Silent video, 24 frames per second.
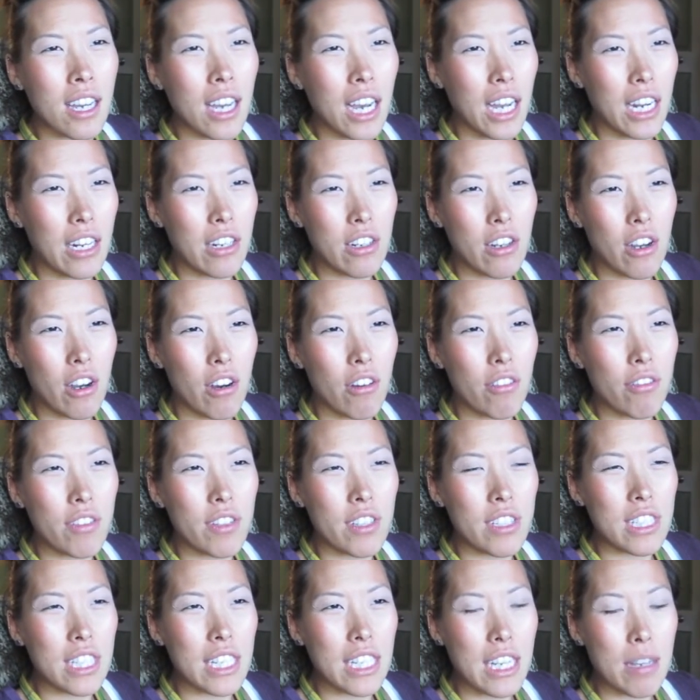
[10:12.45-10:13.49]
I don't know,
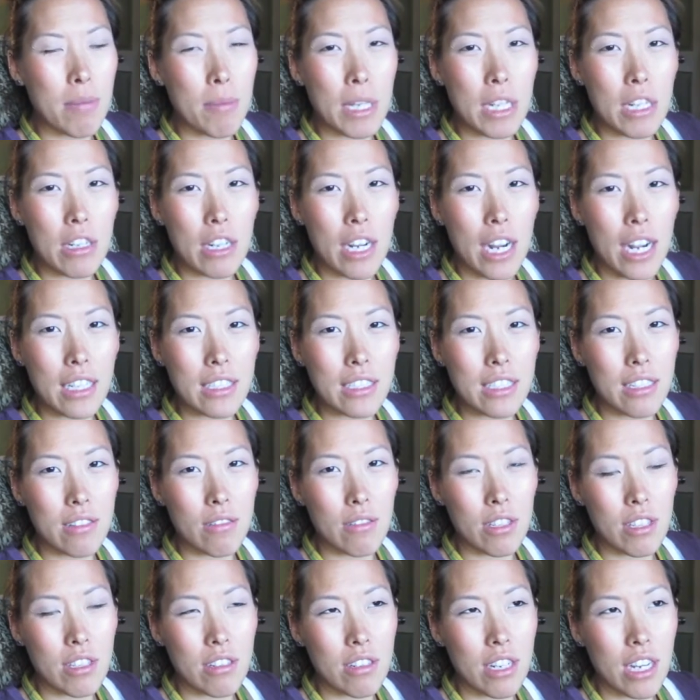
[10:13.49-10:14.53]
feeling like I'm interacting
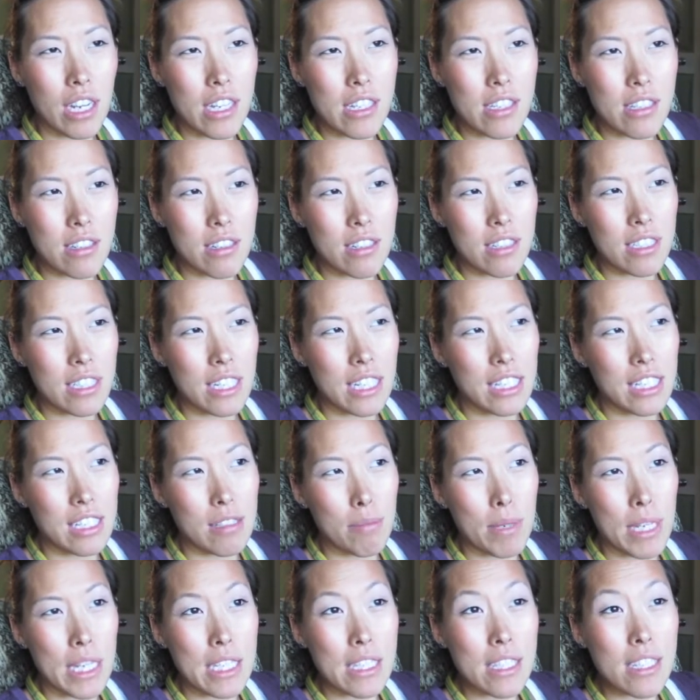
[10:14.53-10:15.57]
with you guys on a daily
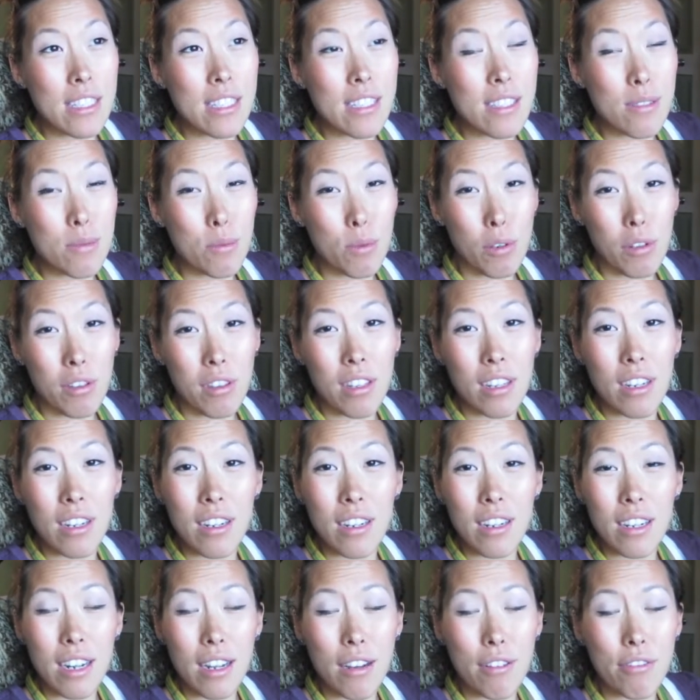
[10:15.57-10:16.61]
basis is worth it
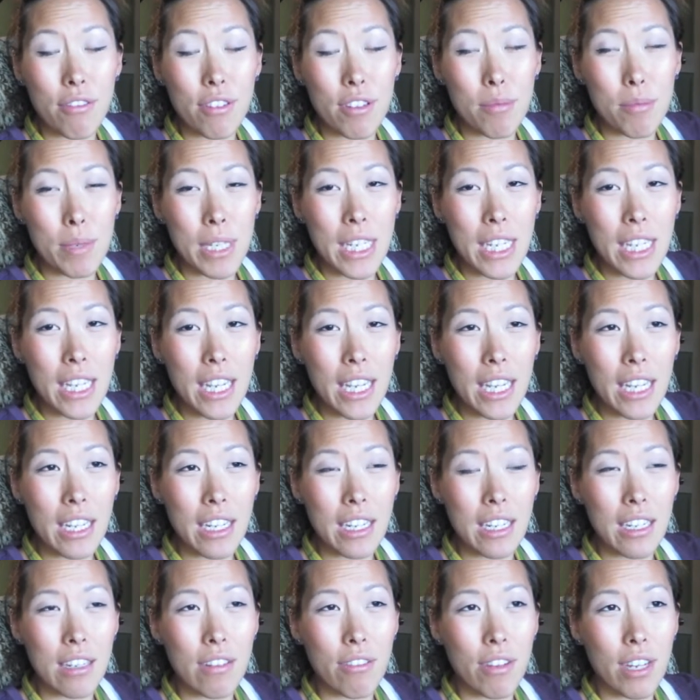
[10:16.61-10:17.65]
enough for me.
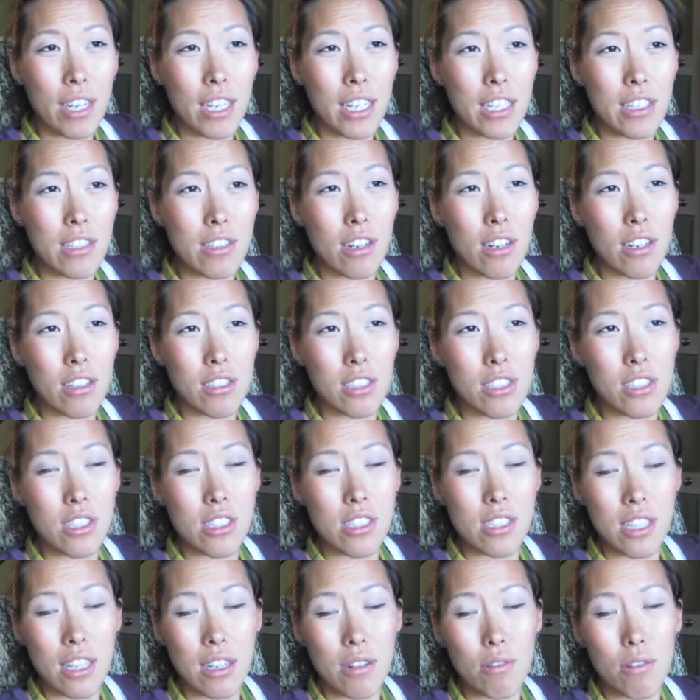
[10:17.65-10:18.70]
And if I can talk to
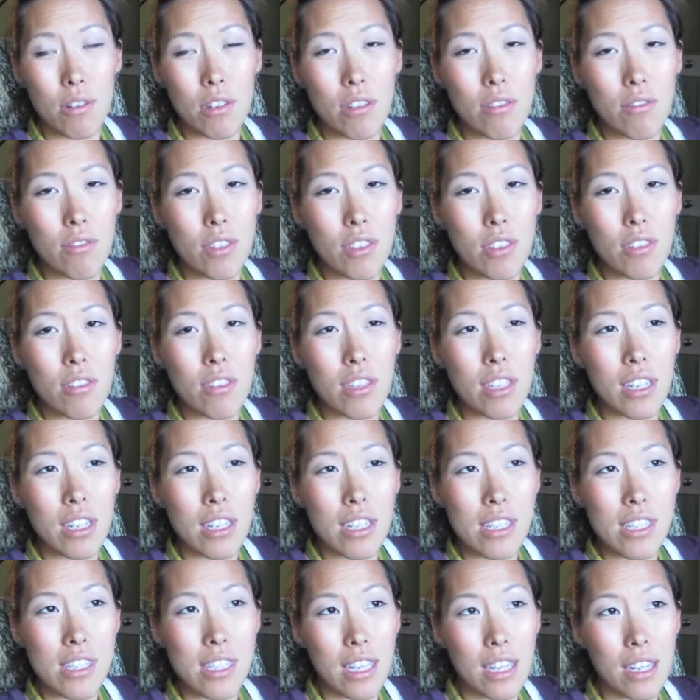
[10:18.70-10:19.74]
just like one of you, then
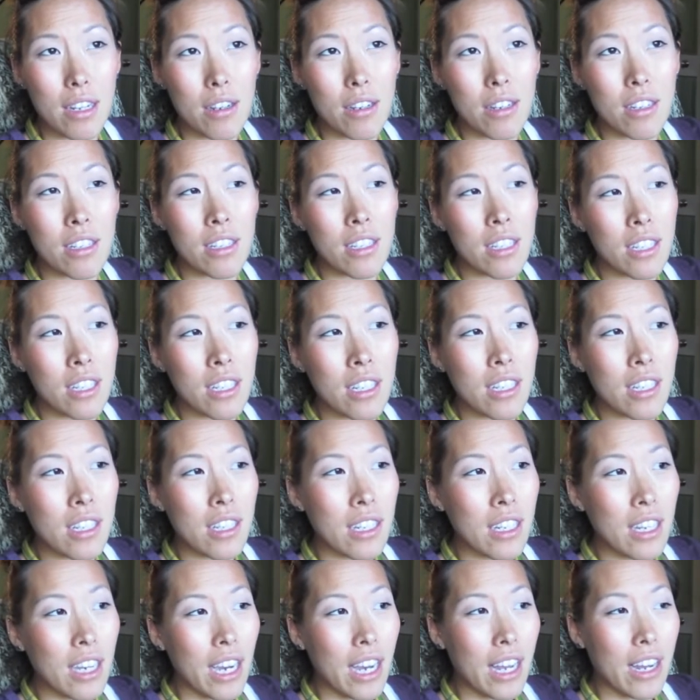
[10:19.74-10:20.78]
it's like,
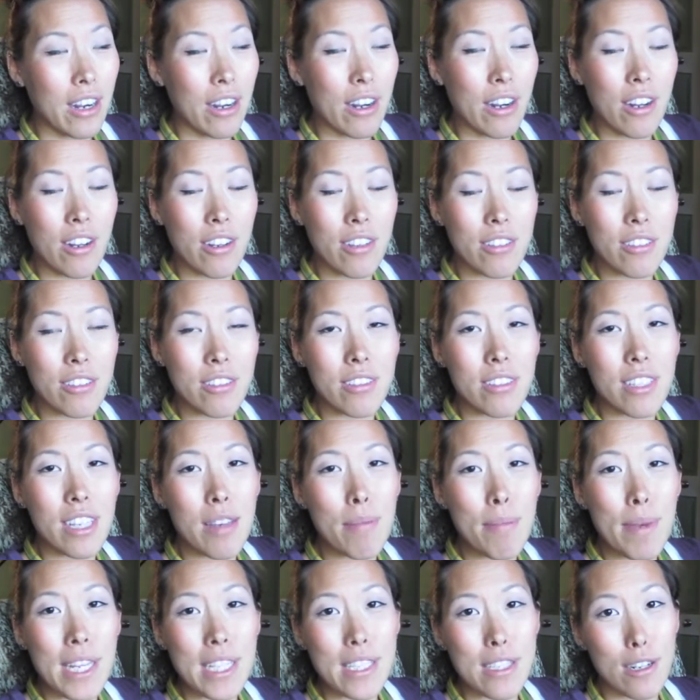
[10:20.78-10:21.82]
I don't know, it
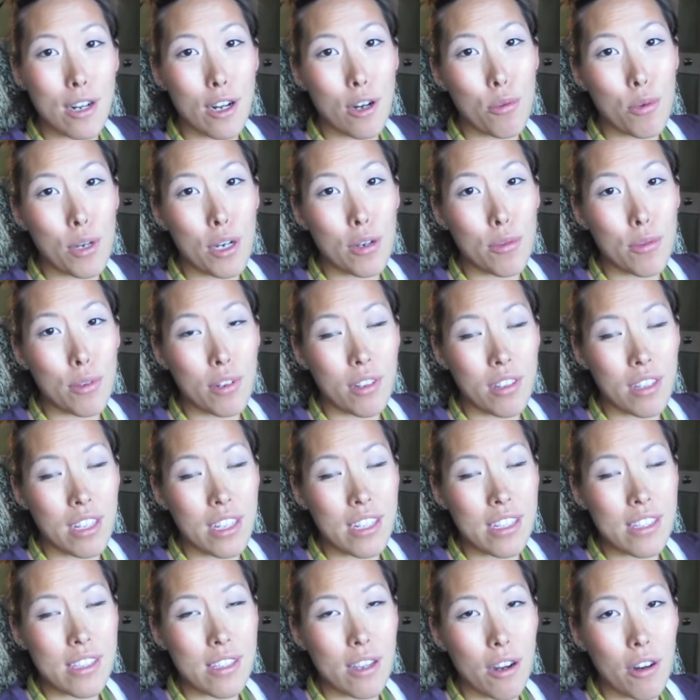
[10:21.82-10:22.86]
makes it all well worth it.
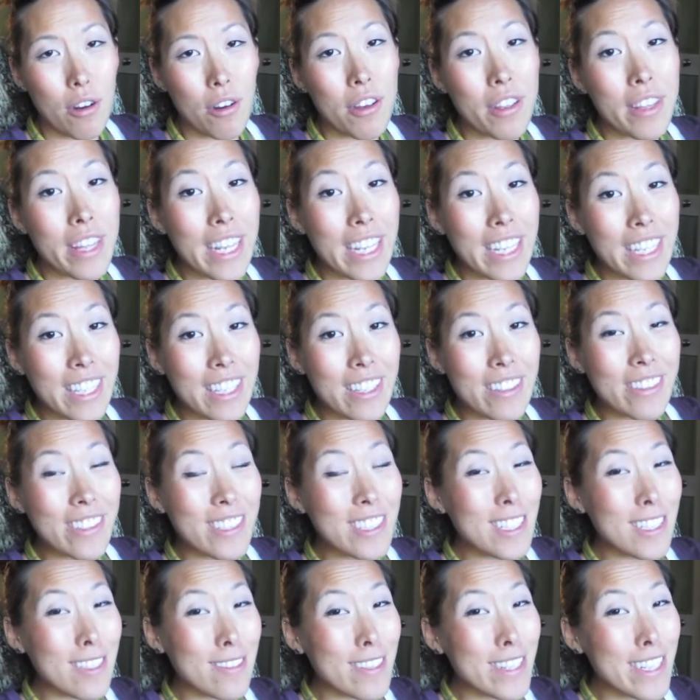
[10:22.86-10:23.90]
So thank you.
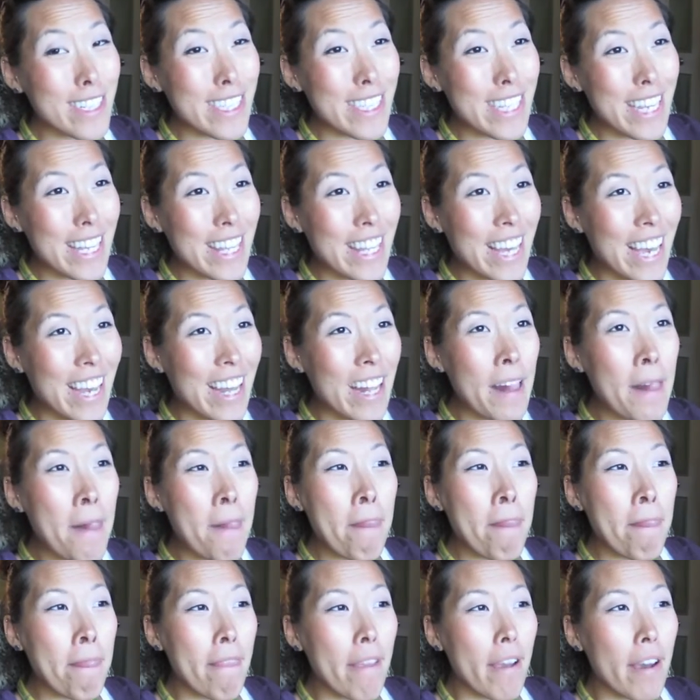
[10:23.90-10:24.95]
Just wanted to say that.
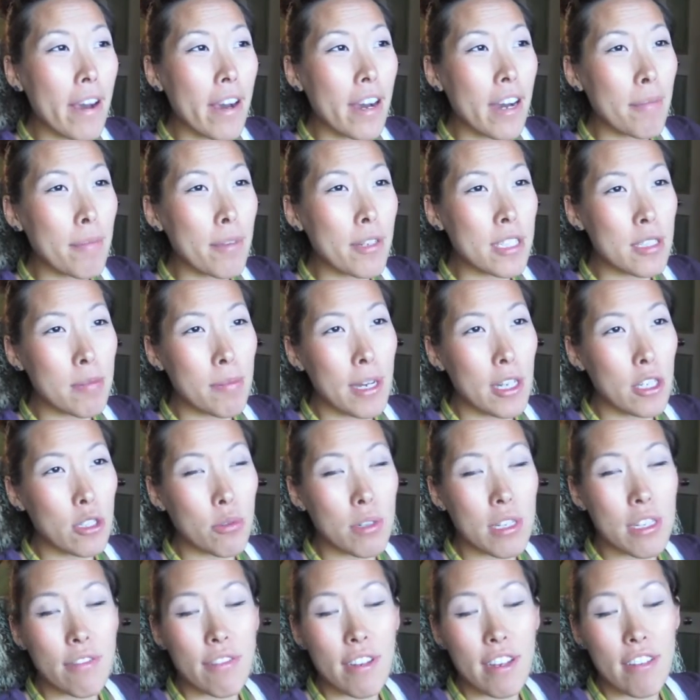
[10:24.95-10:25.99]
Um, there's about
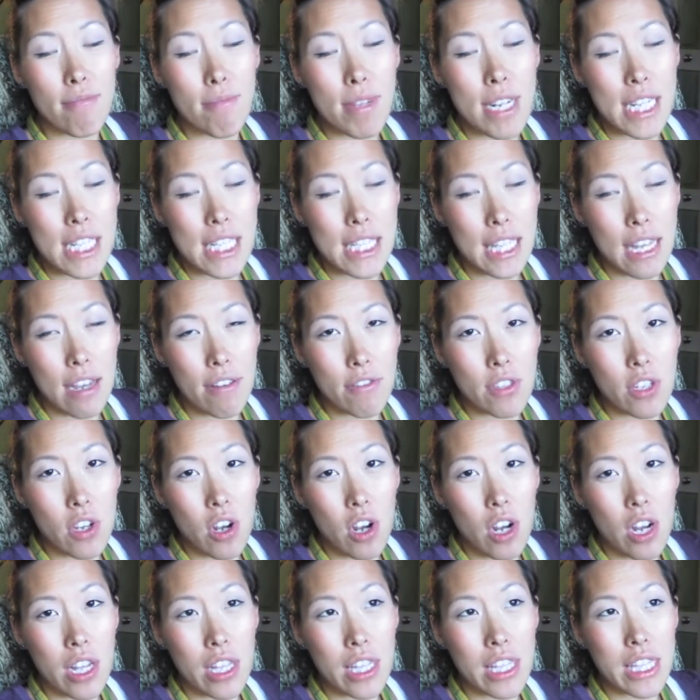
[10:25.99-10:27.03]
25 minutes left
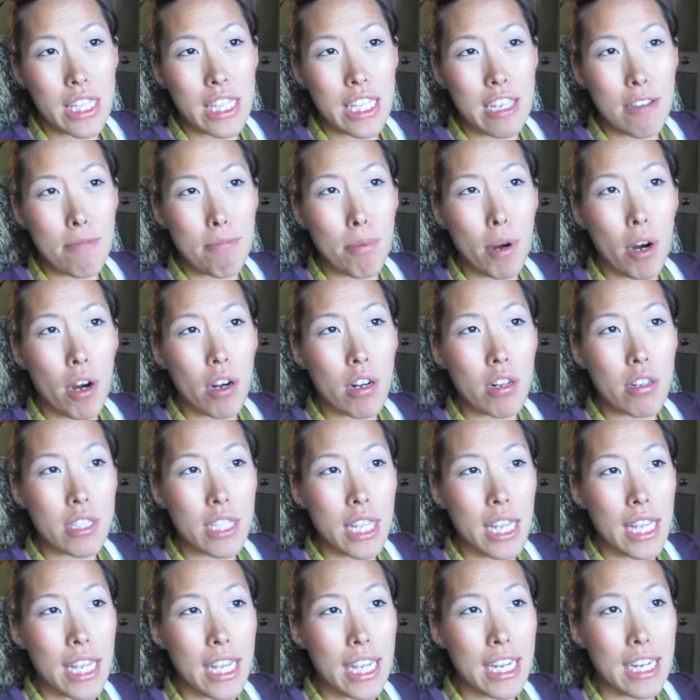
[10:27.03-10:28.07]
on the bars
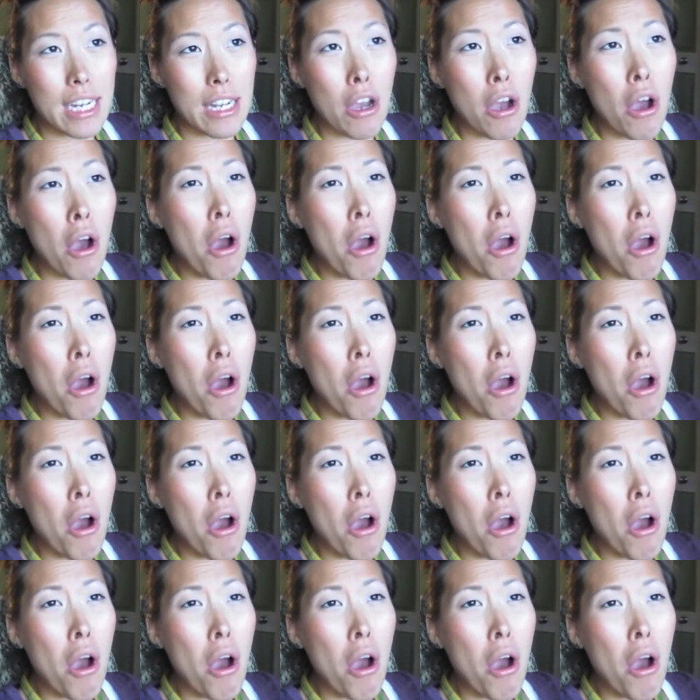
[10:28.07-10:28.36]
and